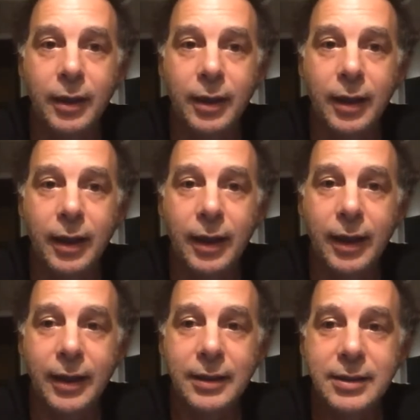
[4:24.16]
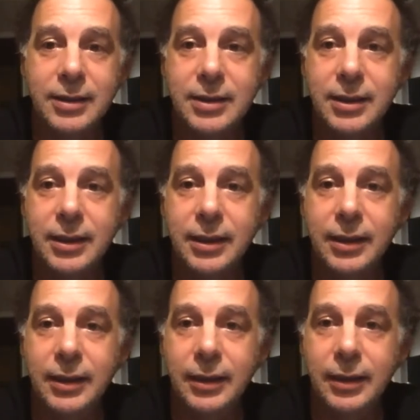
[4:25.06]
and
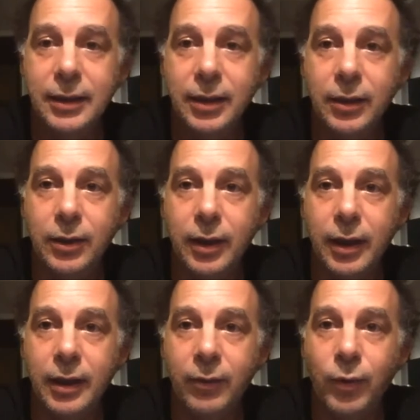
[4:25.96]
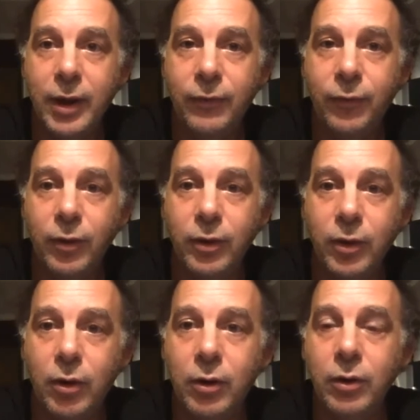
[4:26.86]
see, and wait for
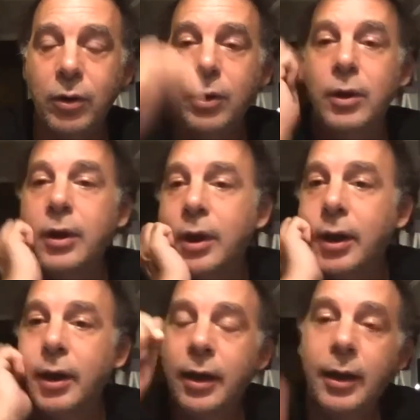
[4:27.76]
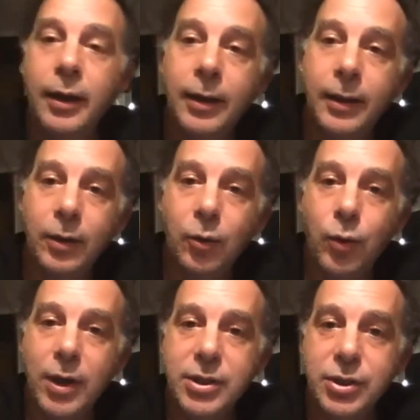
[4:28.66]
your
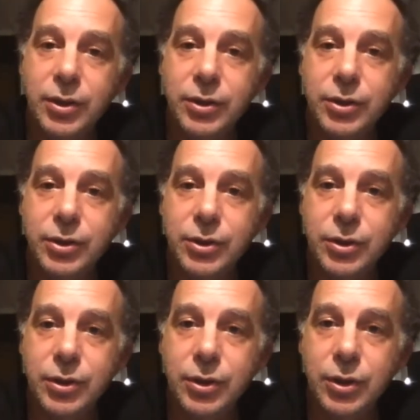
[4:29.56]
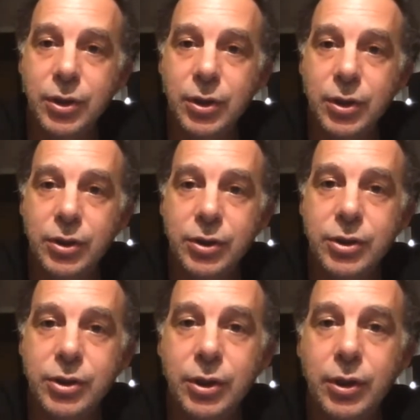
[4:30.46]
questions.
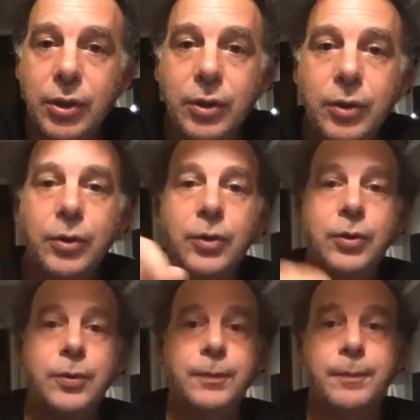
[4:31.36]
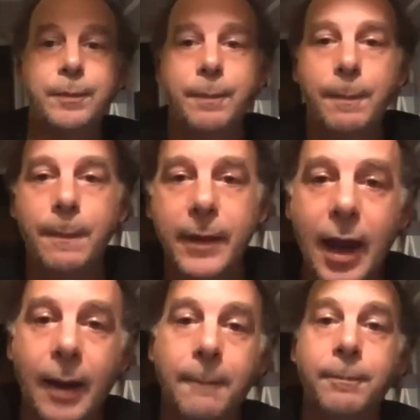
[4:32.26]
So
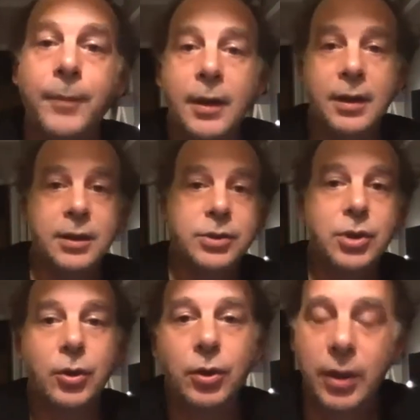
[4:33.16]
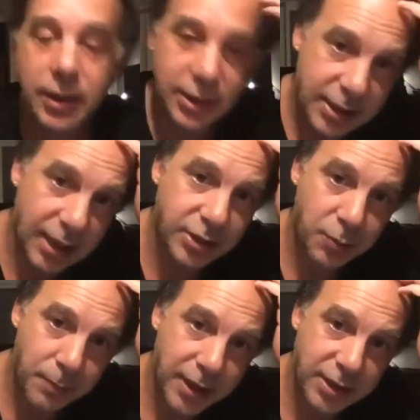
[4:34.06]
yeah. So, Syllas, you
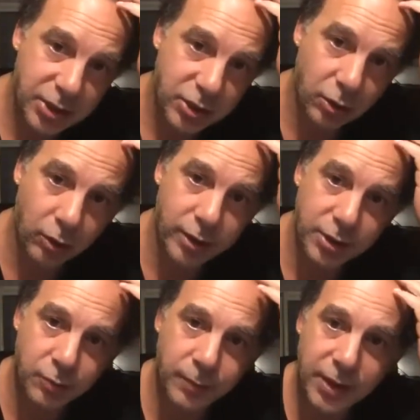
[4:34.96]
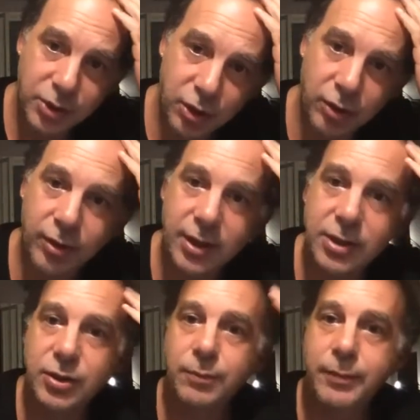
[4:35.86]
mix stories, you mix genres,
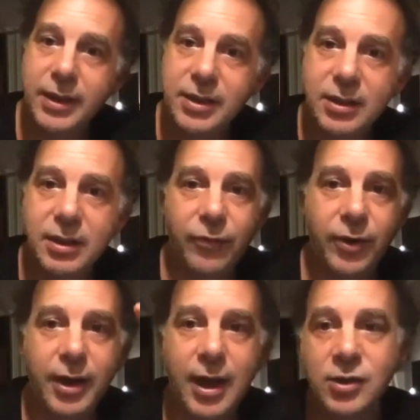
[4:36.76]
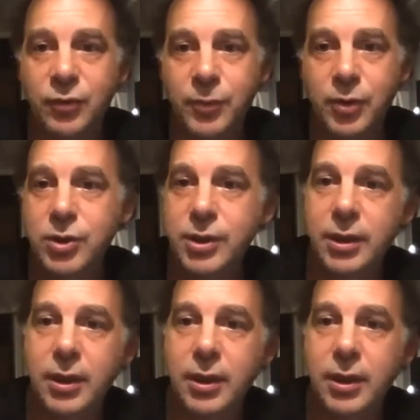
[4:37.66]
you mix different kinds of music.